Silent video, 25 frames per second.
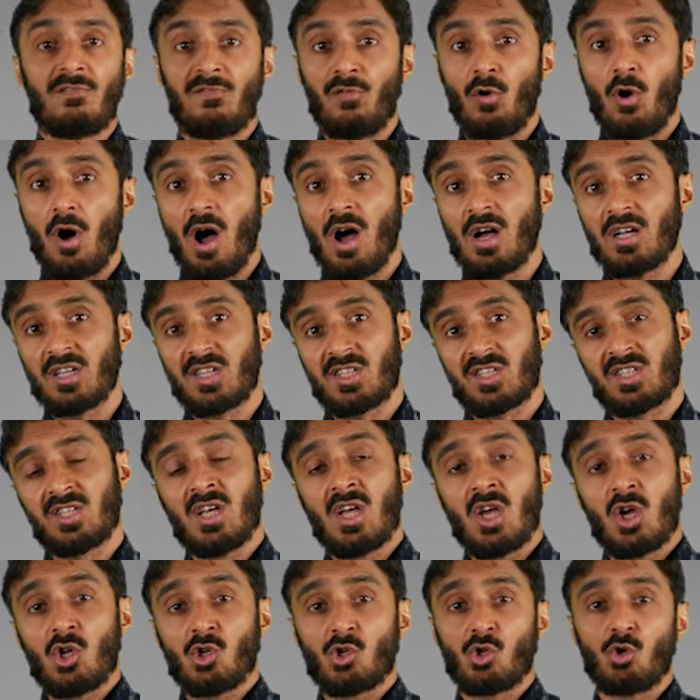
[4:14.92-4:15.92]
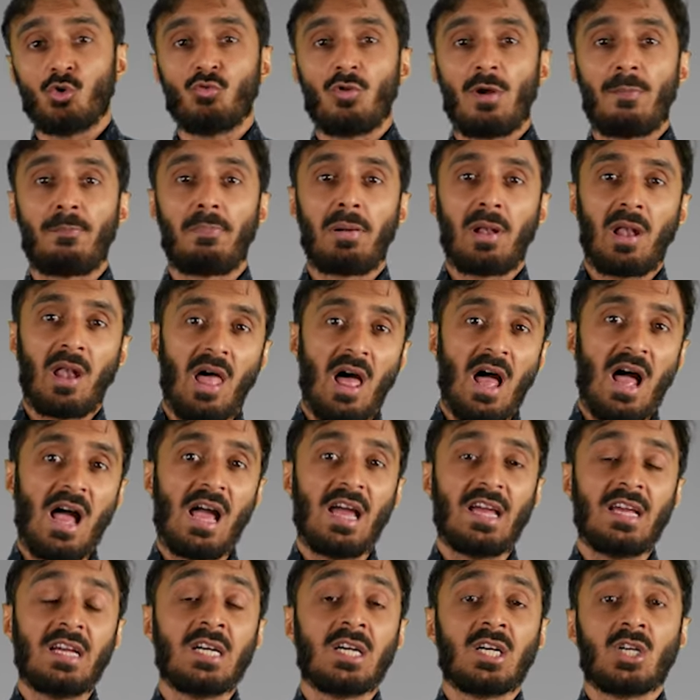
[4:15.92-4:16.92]
for us to
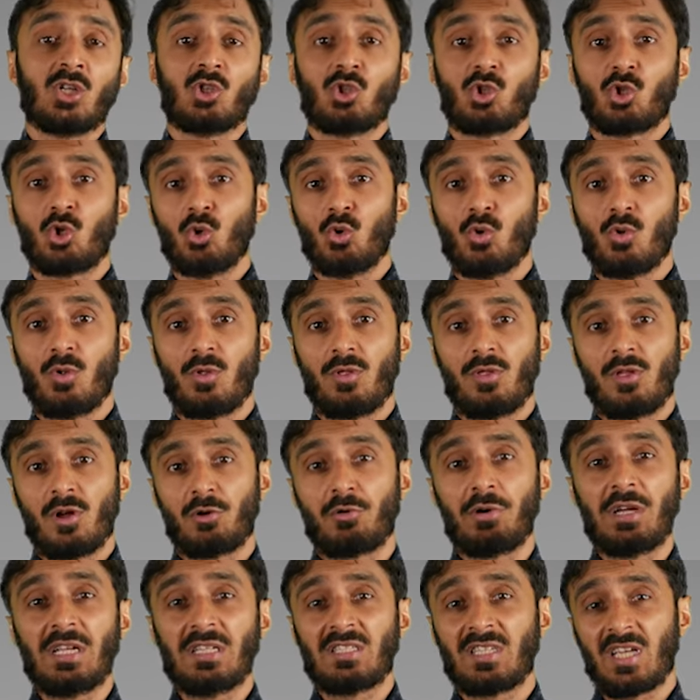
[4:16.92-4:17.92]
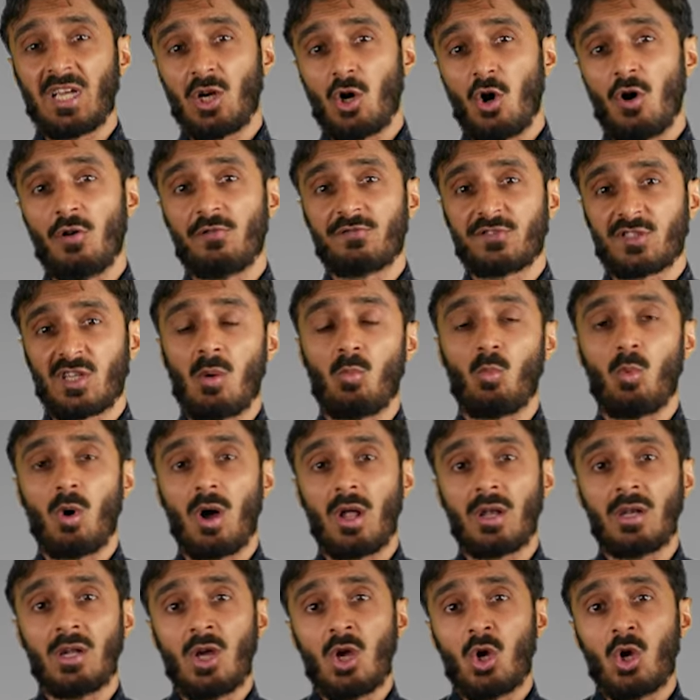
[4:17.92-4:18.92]
reply to the greeting of
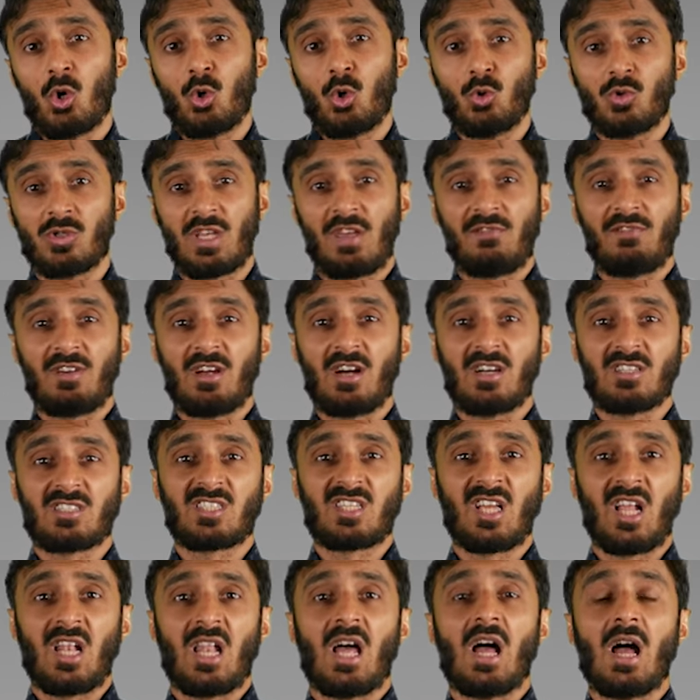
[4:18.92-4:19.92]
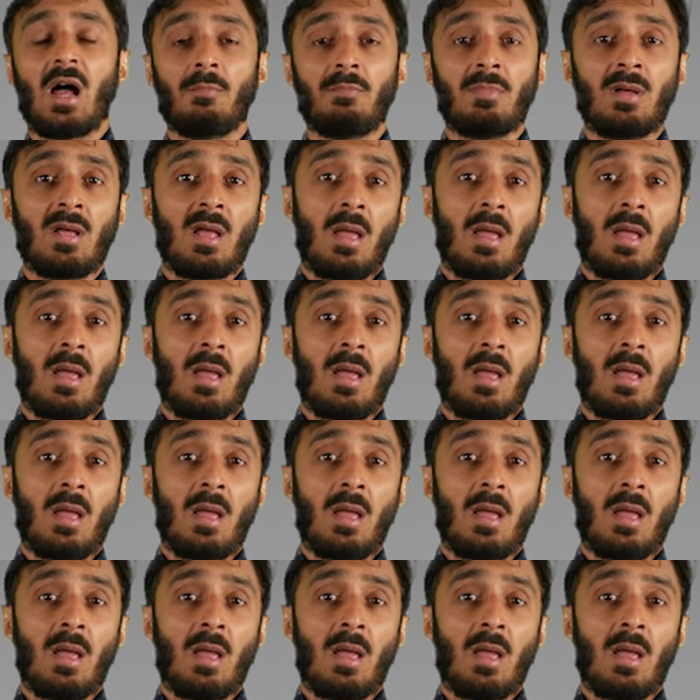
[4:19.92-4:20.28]
someone who's giving us salam